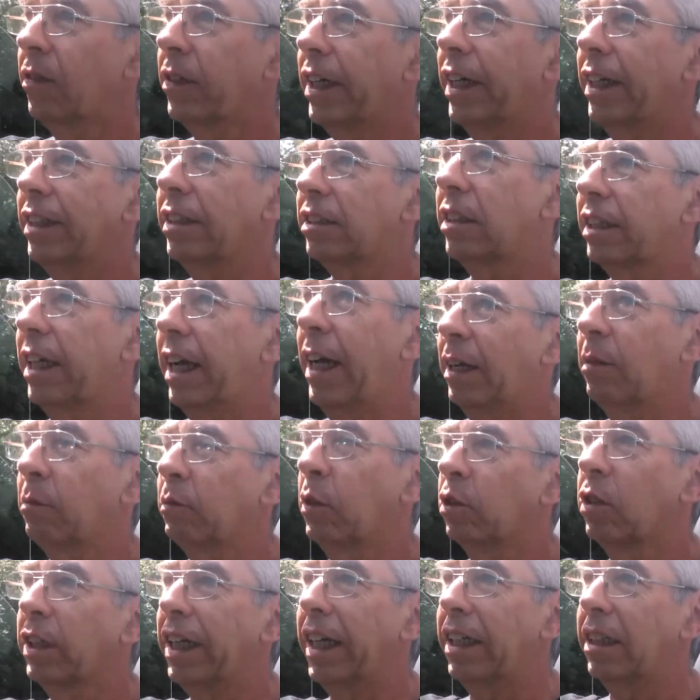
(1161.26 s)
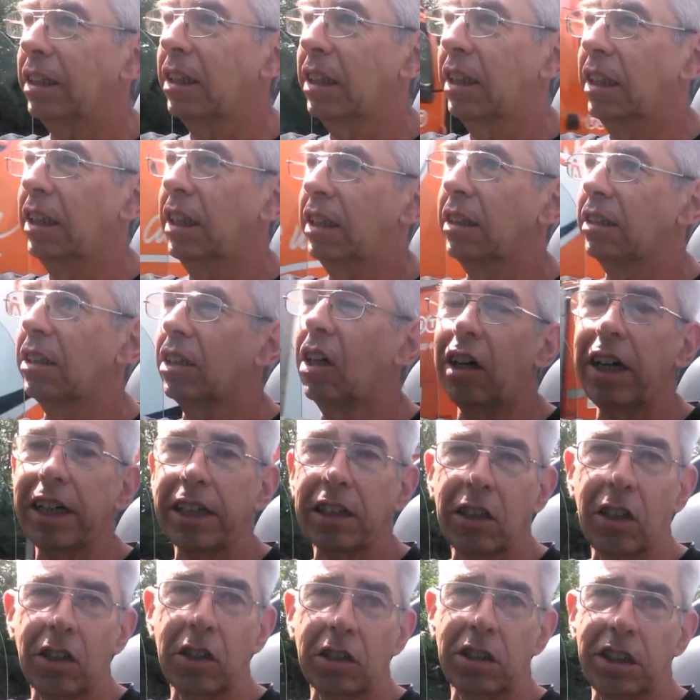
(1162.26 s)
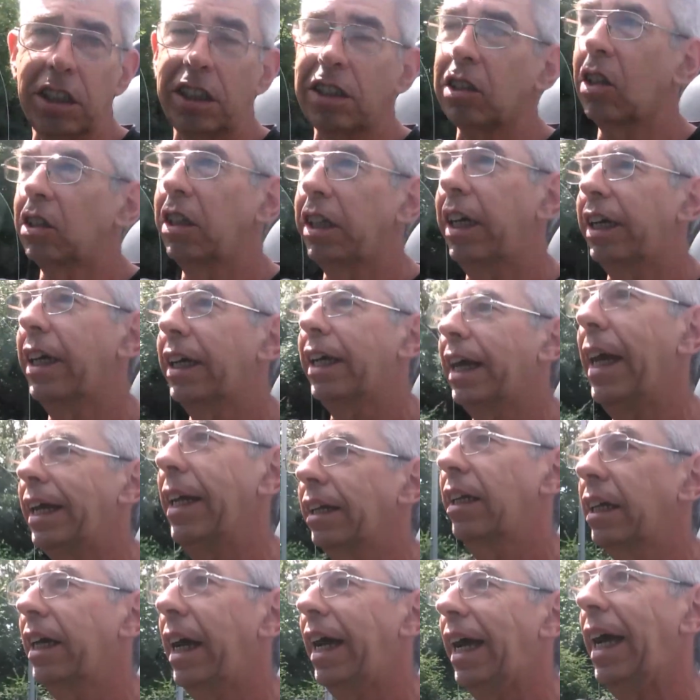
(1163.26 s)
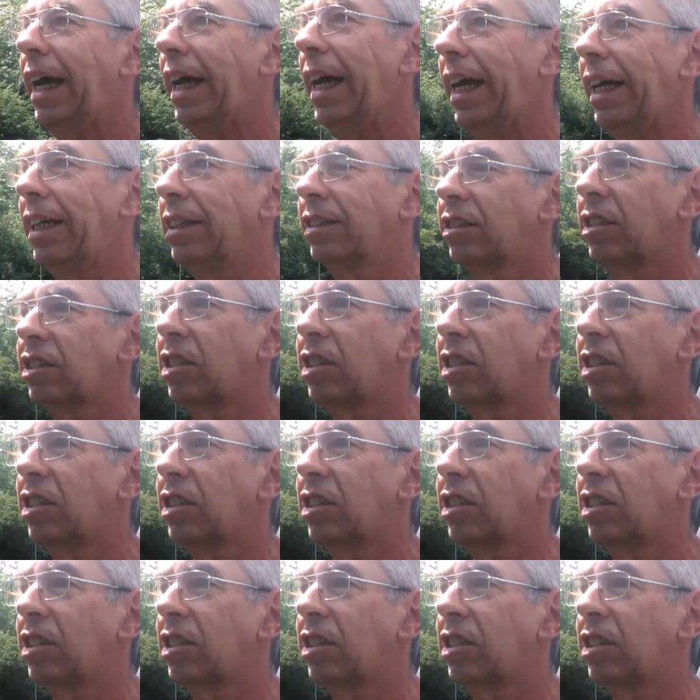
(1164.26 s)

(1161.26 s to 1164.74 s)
we'll get the diagnostics on it again and see if